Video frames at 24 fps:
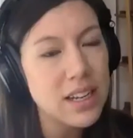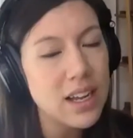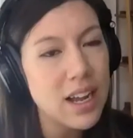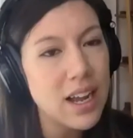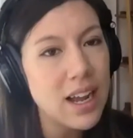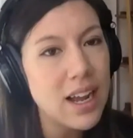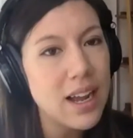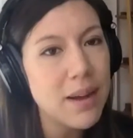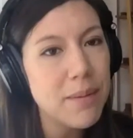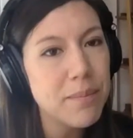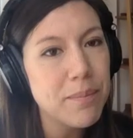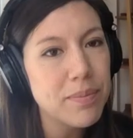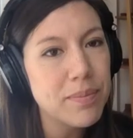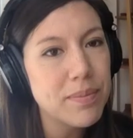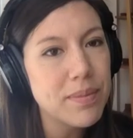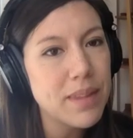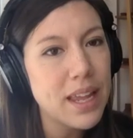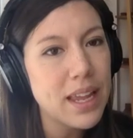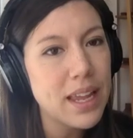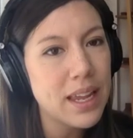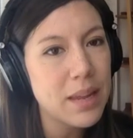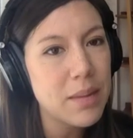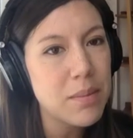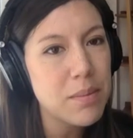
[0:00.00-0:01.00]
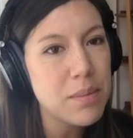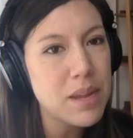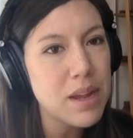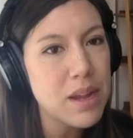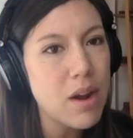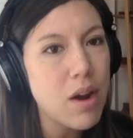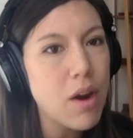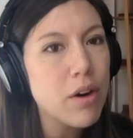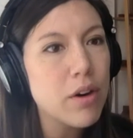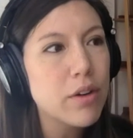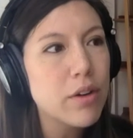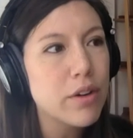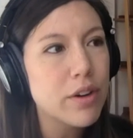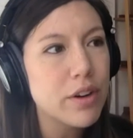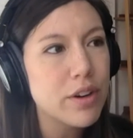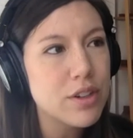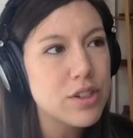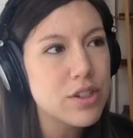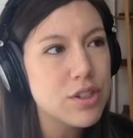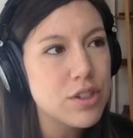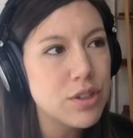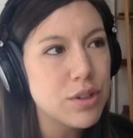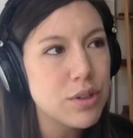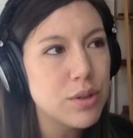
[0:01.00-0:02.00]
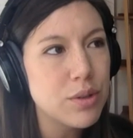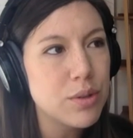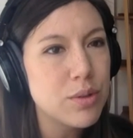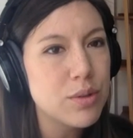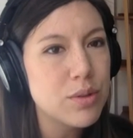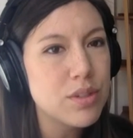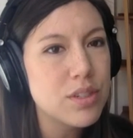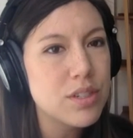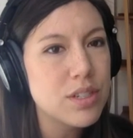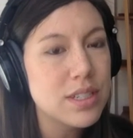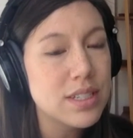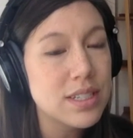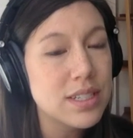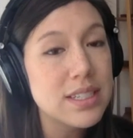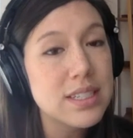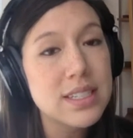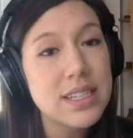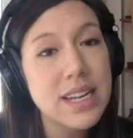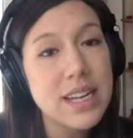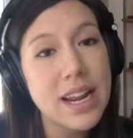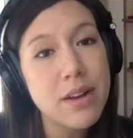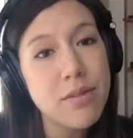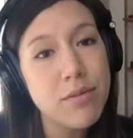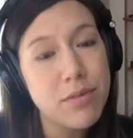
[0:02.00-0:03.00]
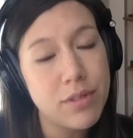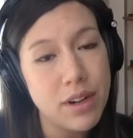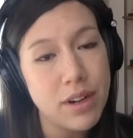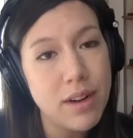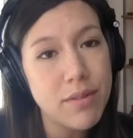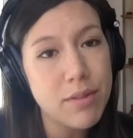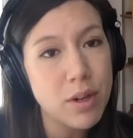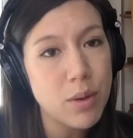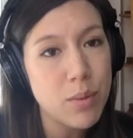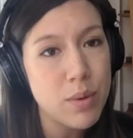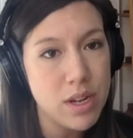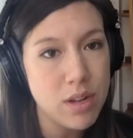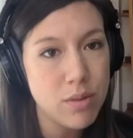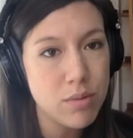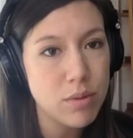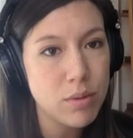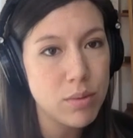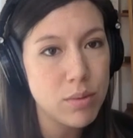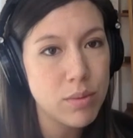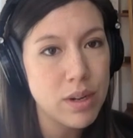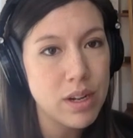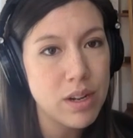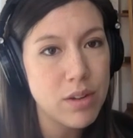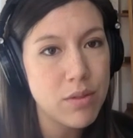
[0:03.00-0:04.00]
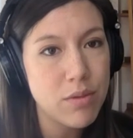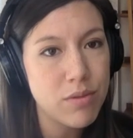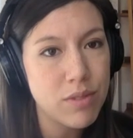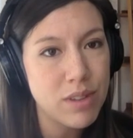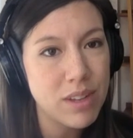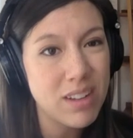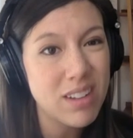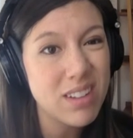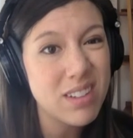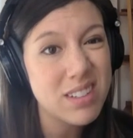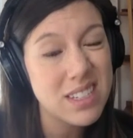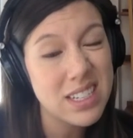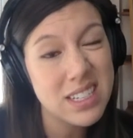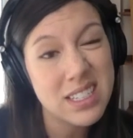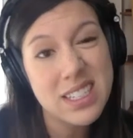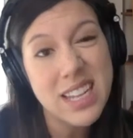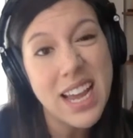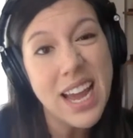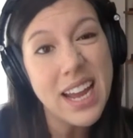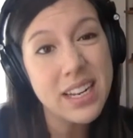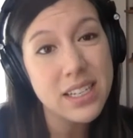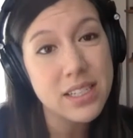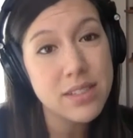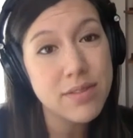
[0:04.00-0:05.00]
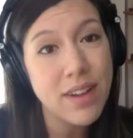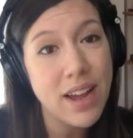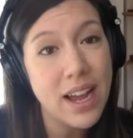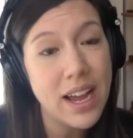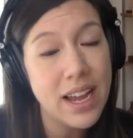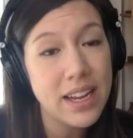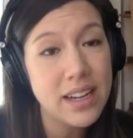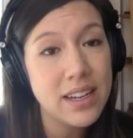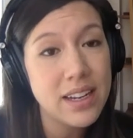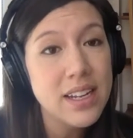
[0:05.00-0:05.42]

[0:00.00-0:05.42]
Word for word: um, it can be harder to to sustain forever. When you when you feel dissatisfied,